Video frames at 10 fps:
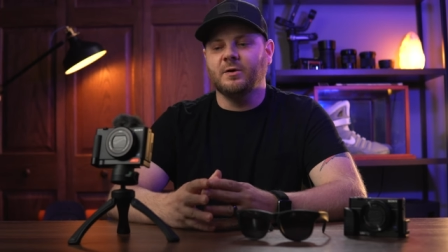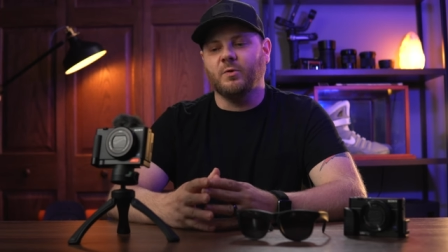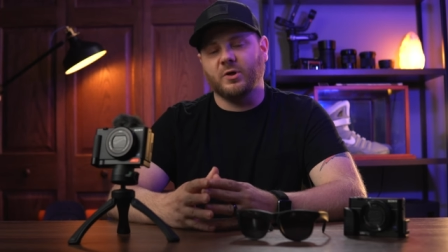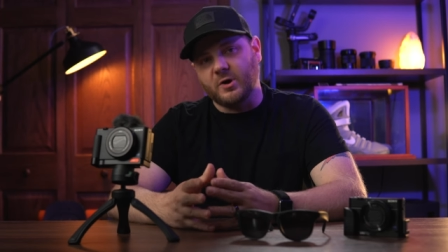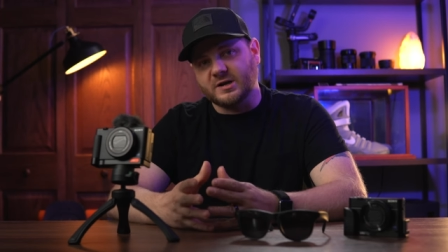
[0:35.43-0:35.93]

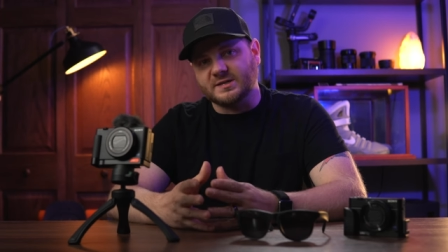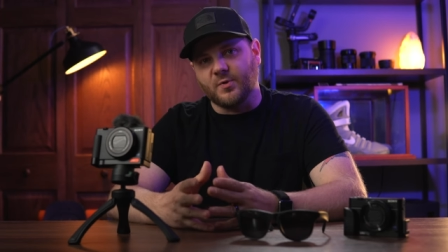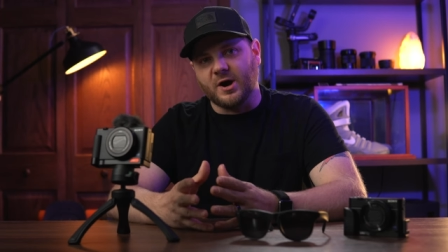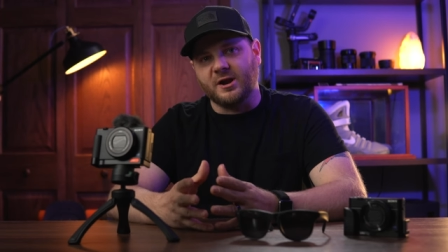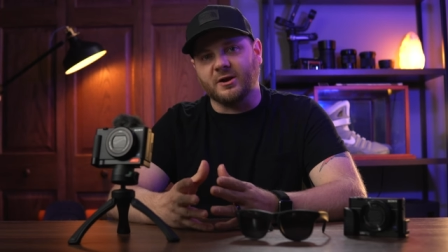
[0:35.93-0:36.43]
Well, there are some
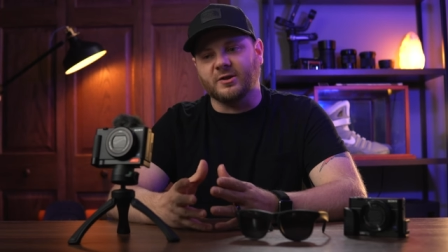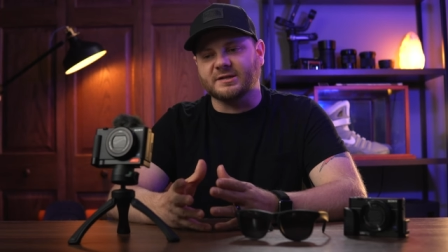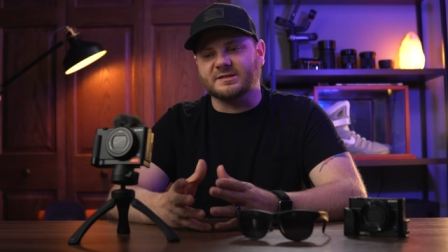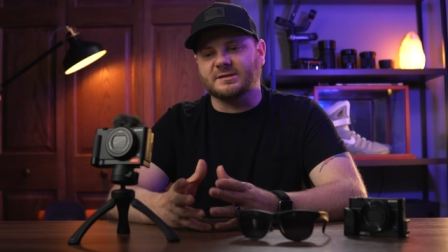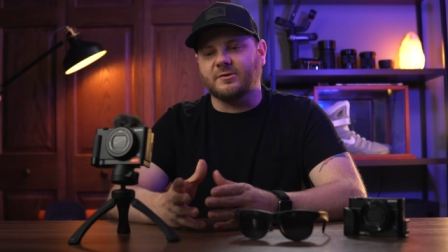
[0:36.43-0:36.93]
wide angle
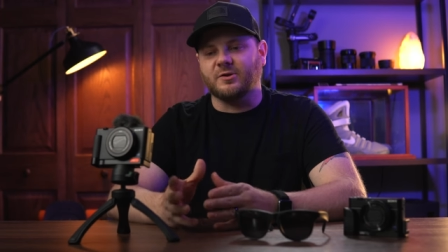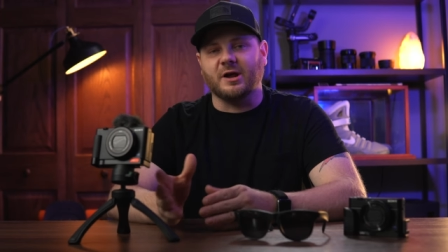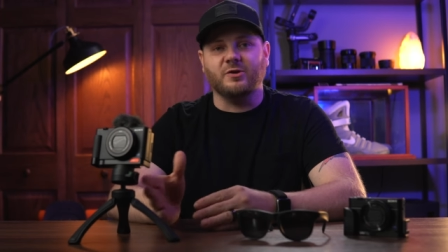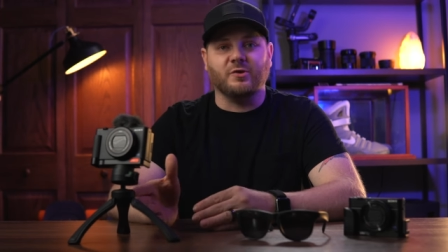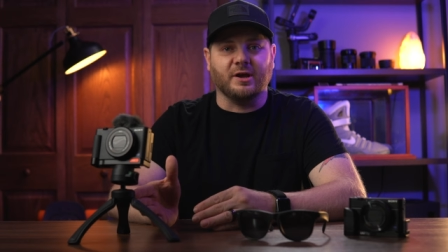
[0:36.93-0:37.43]
lenses out there
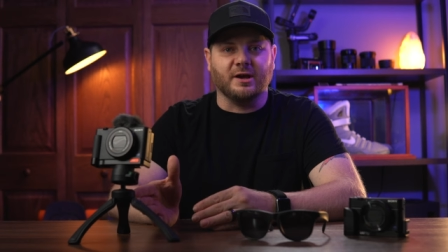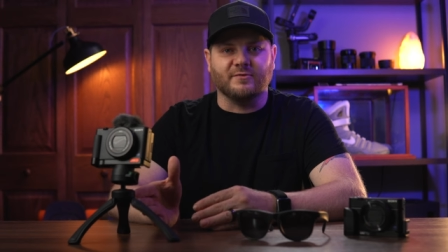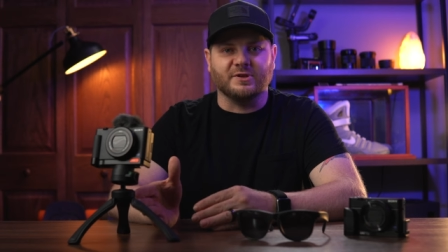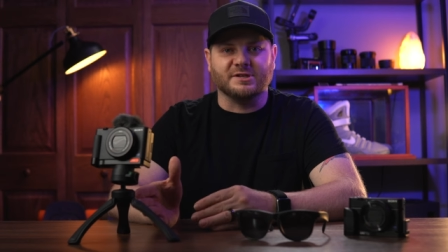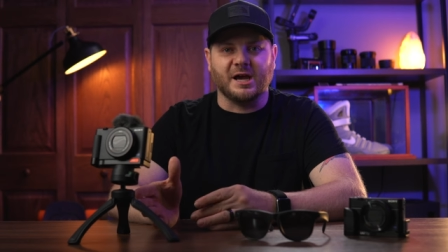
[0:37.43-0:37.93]
now you can get
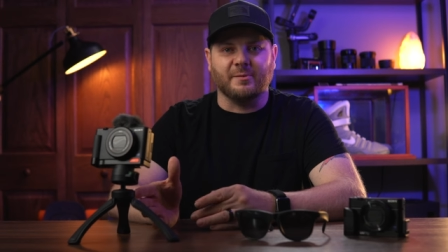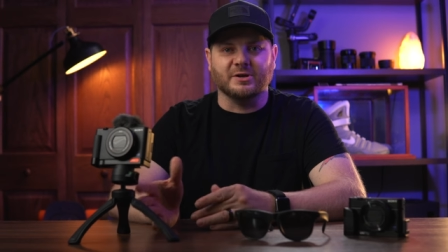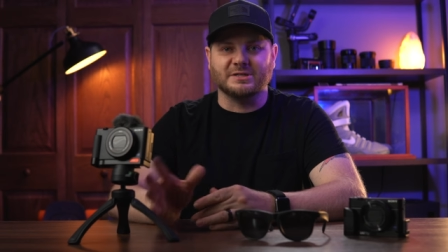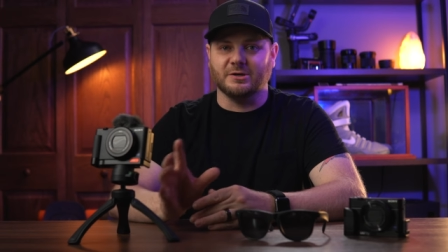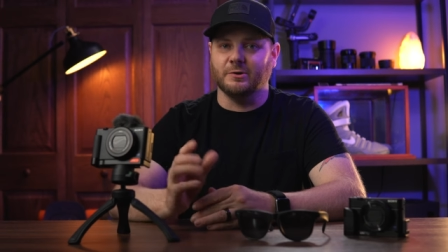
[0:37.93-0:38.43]
for this
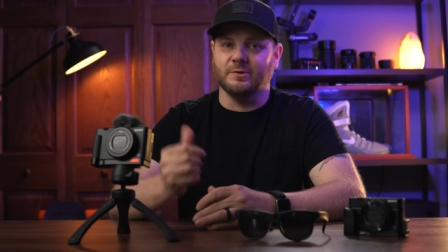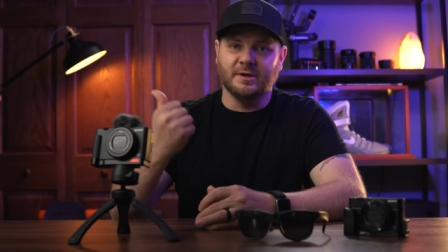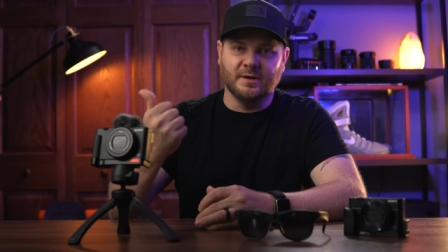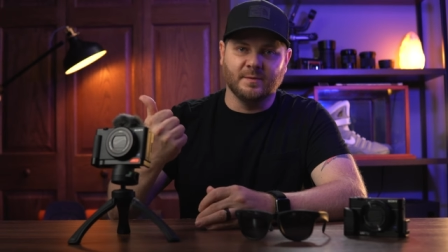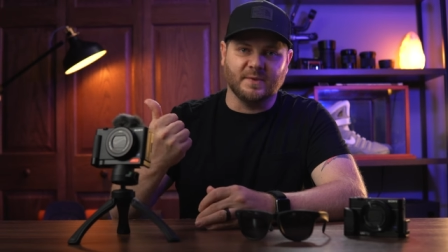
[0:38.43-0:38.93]
camera, so
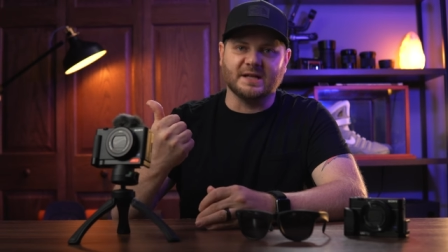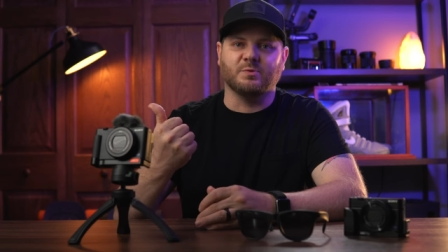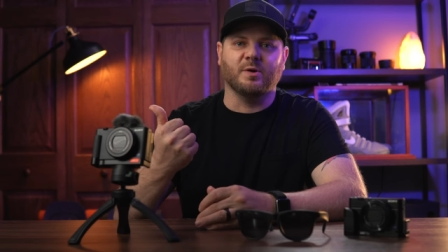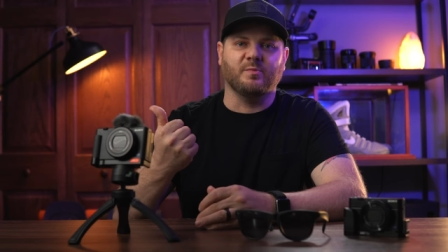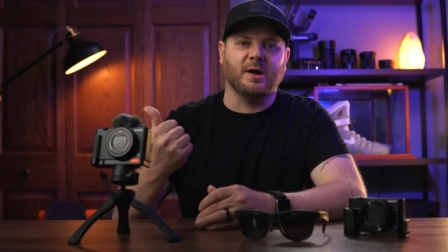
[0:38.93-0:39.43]
that's
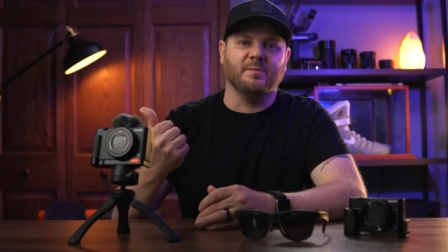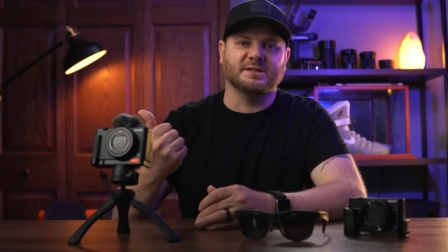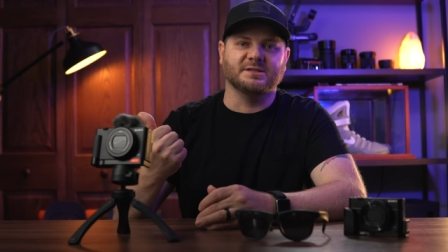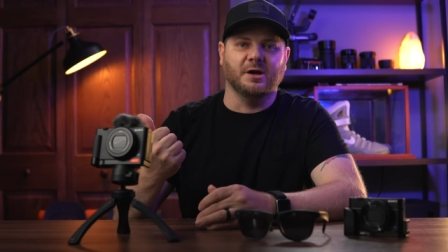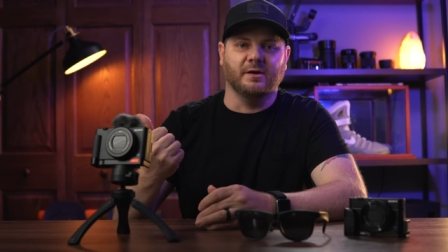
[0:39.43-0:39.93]
one problem
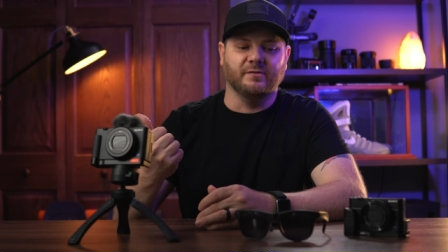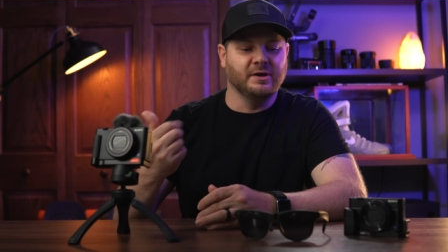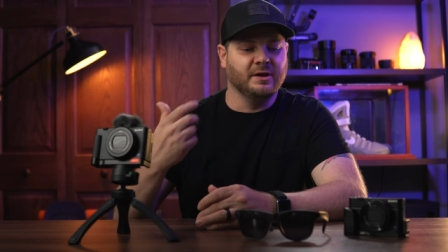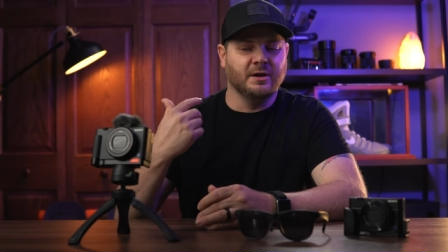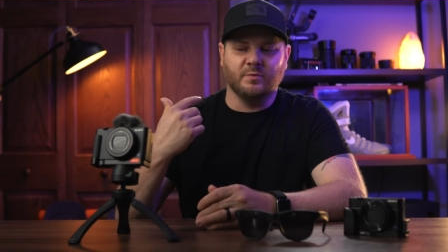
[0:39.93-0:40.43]
that's solved.